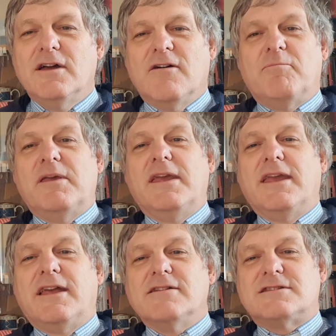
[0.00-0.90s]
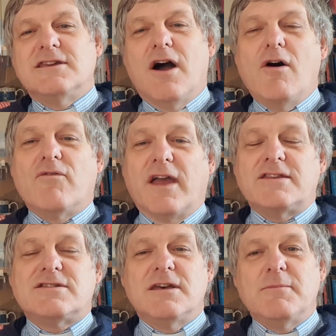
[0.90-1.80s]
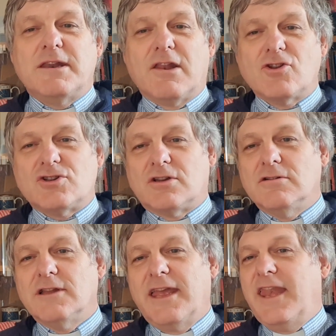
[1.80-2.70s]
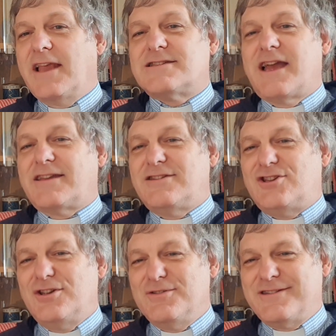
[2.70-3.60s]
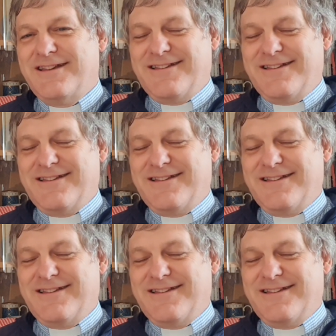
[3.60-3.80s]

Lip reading: of being guilty of a terminological inexactitude,